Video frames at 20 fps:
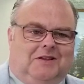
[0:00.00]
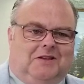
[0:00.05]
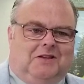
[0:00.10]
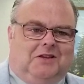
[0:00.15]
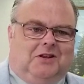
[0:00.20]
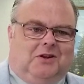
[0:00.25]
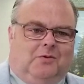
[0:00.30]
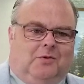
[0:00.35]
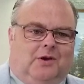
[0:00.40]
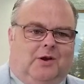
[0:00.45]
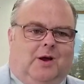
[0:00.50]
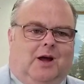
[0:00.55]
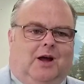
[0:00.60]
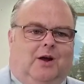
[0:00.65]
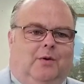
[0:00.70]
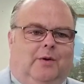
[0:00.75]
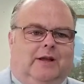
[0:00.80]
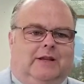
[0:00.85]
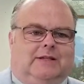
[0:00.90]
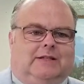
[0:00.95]
You know, what do I
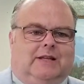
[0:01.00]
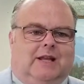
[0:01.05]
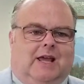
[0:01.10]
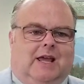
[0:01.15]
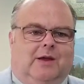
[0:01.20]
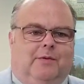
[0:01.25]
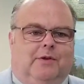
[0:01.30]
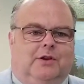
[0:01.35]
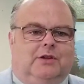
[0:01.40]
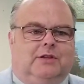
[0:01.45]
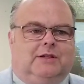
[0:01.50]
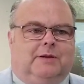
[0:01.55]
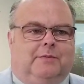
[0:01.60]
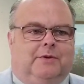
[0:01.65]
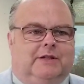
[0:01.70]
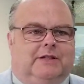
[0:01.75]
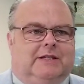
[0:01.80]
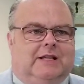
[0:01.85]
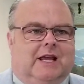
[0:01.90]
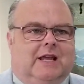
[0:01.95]
always say when
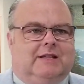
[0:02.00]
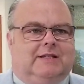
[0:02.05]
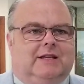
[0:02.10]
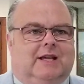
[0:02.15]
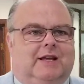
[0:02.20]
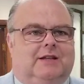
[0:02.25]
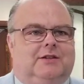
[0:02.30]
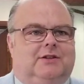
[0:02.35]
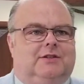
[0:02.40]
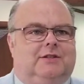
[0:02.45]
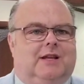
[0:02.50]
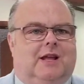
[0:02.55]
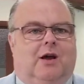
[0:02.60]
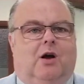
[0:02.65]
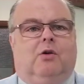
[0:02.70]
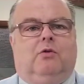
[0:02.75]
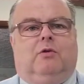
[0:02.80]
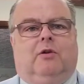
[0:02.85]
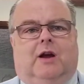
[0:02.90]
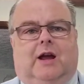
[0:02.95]
someone says that? You say,
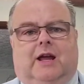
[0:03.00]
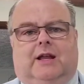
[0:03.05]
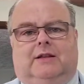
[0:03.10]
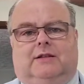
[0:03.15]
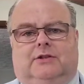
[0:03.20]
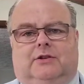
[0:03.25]
Oh, great.